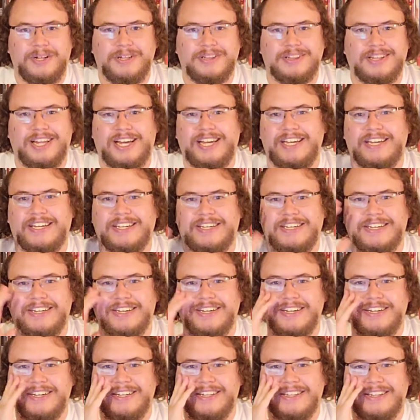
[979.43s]
Like,
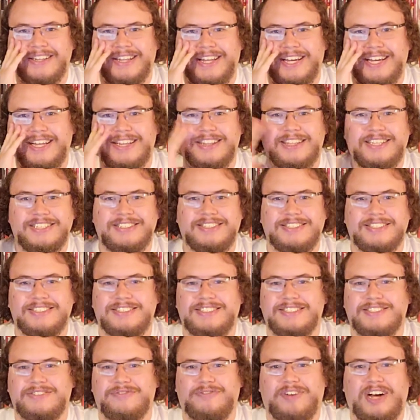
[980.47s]
like this is
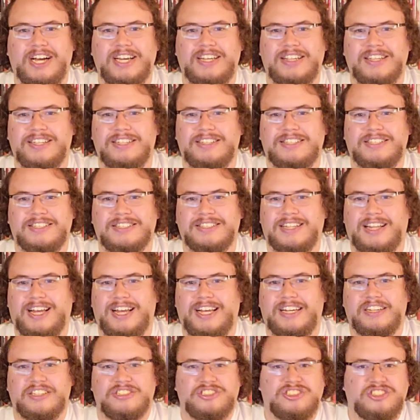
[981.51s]
as violent as
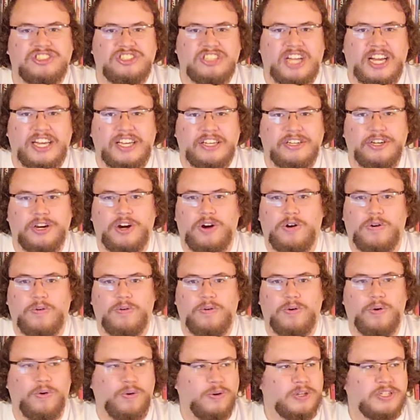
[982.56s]
like Psycho
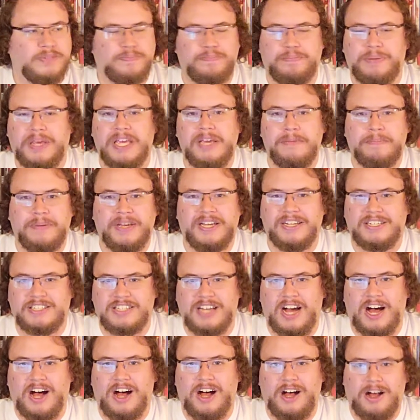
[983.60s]
or Peeping
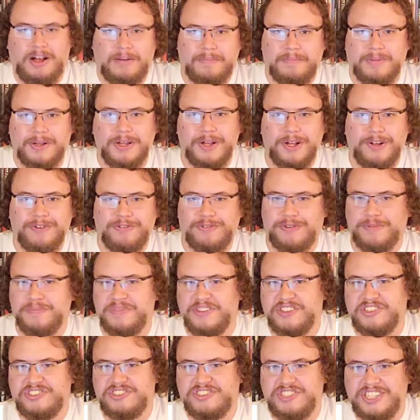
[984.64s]
Tom from
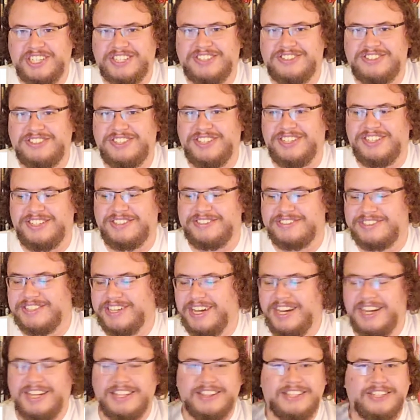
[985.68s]
the 60s.
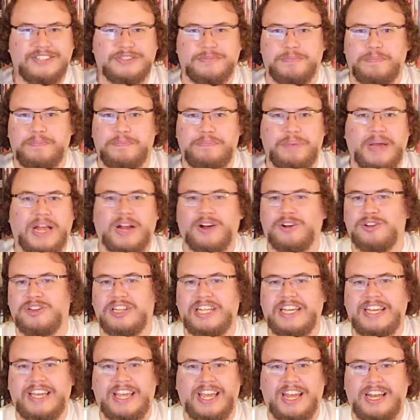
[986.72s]
There's
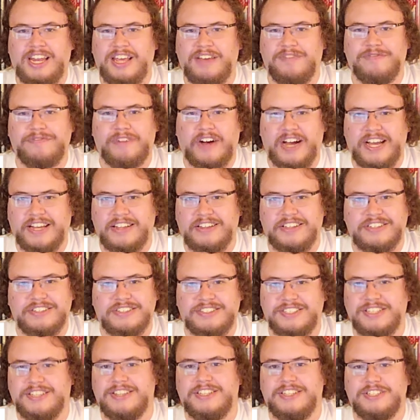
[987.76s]
barely any violence
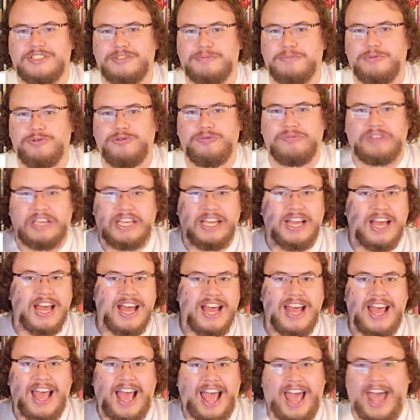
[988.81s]
in this movie
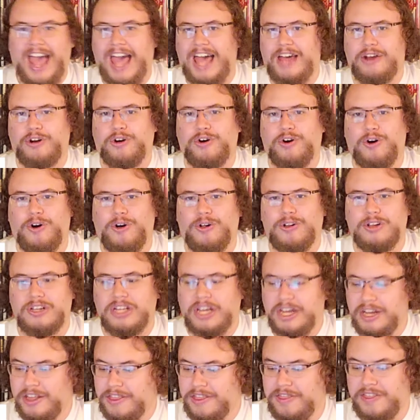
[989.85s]
at all.
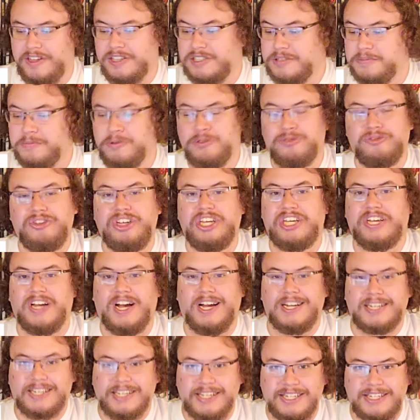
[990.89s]
This movie
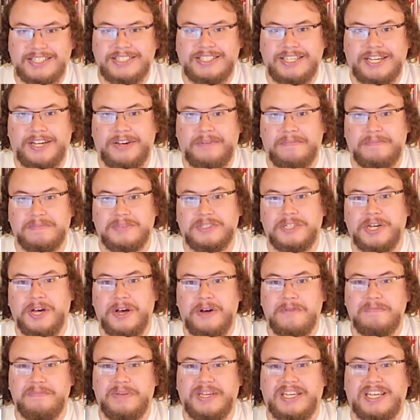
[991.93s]
got condemned
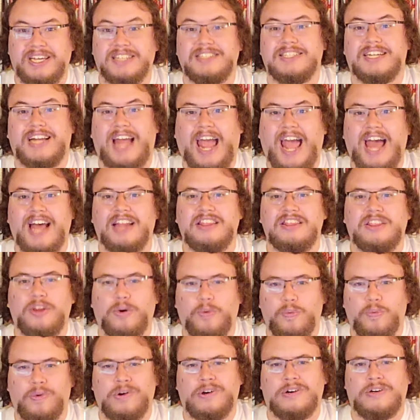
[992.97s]
because it had the
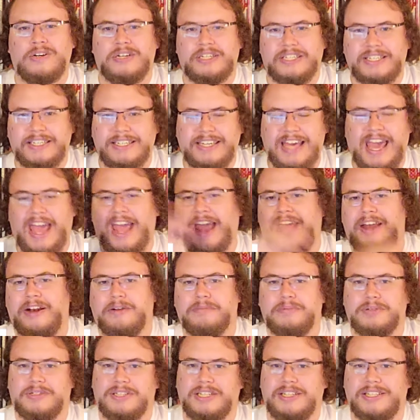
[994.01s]
word
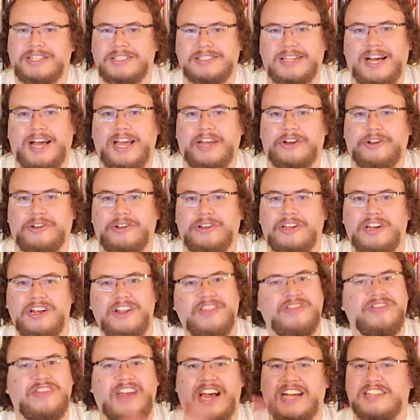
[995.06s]
cannibal in the title.
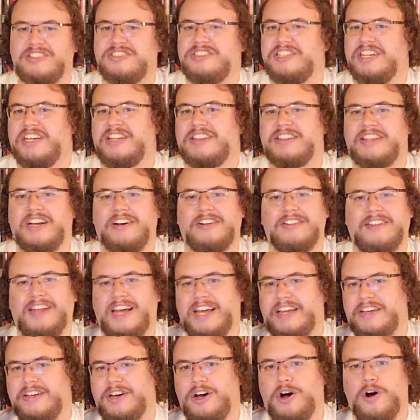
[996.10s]
That's it. They're
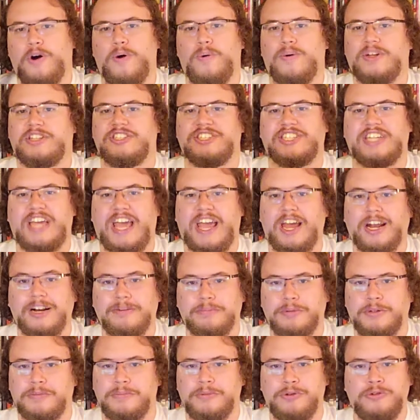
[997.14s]
like, oh, it's a
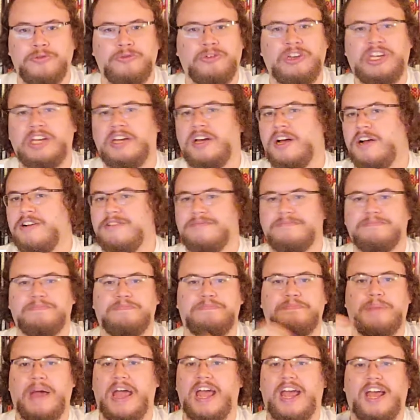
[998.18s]
cannibal movie.
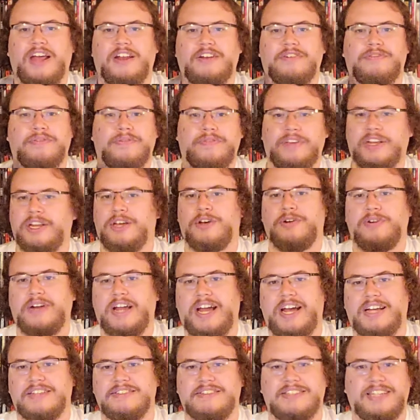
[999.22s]
Banned. Video
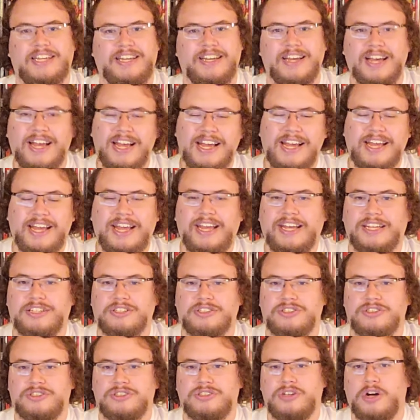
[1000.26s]
nasty. It's
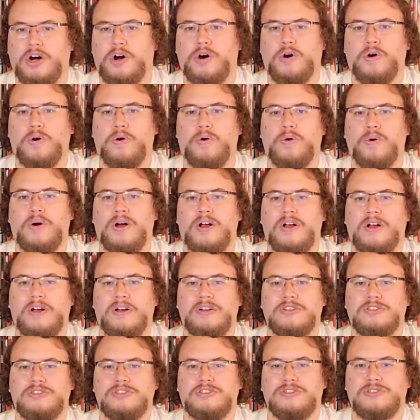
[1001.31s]
so,
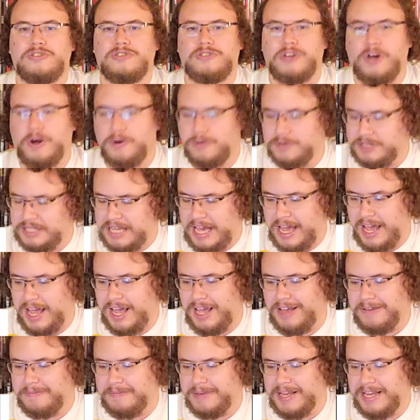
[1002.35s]
so tame.